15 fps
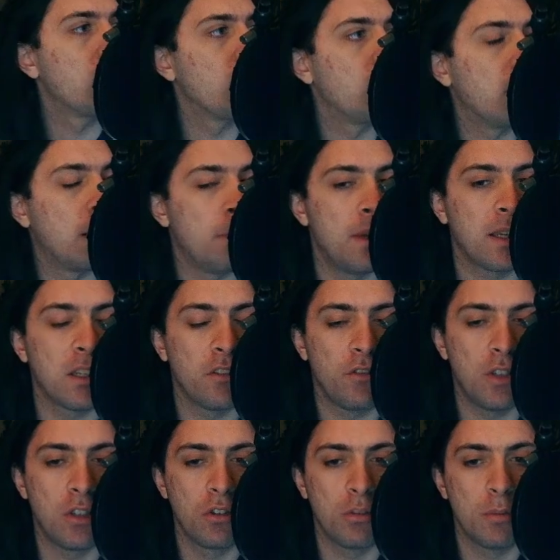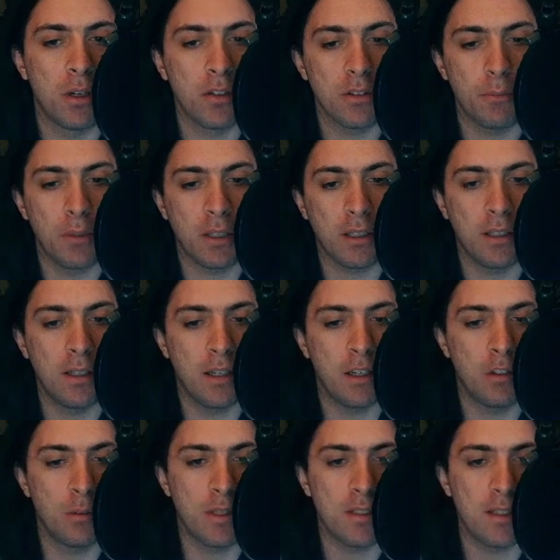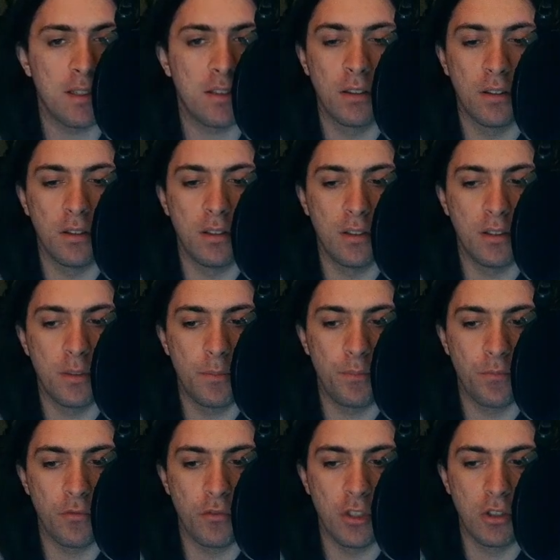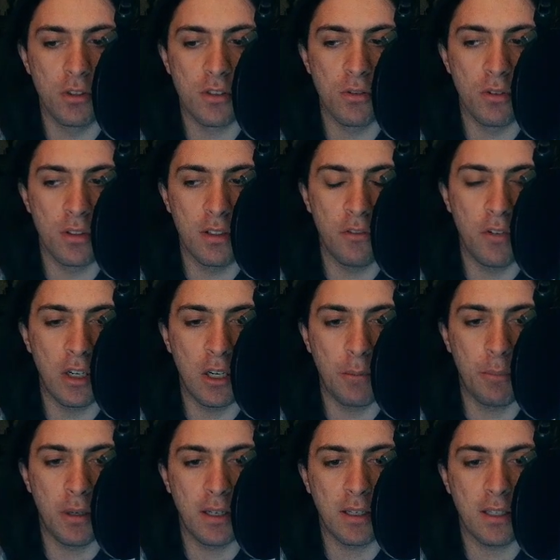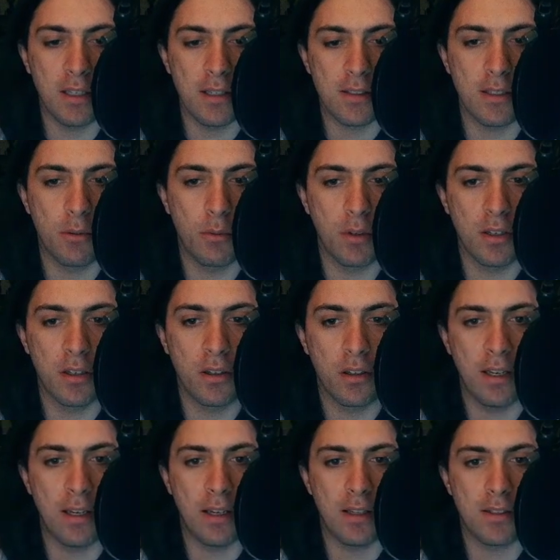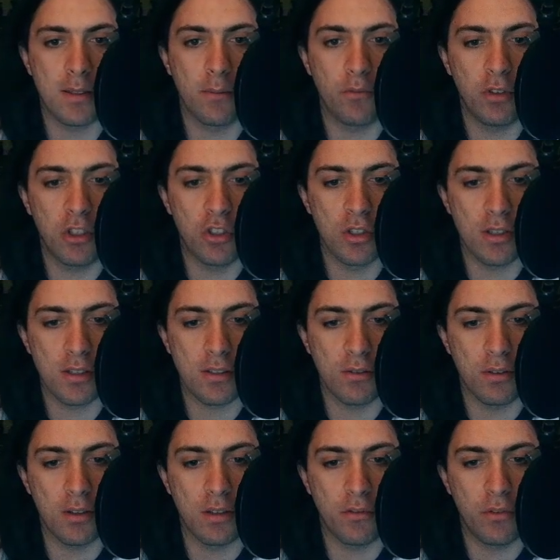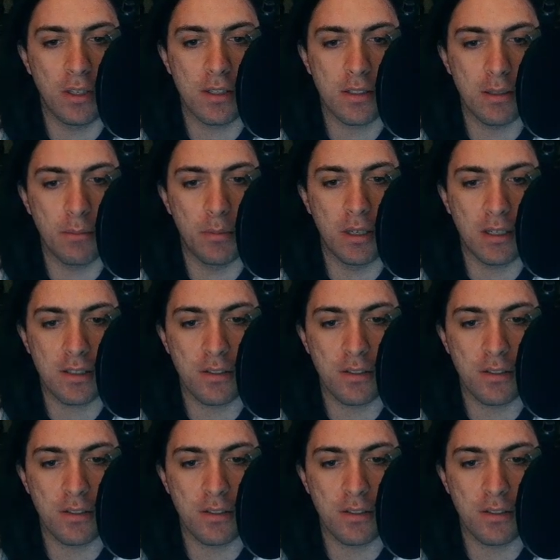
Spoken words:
When I make a video about the plugin, I always send the videos to the developer in case they wanna add some features or fix some bugs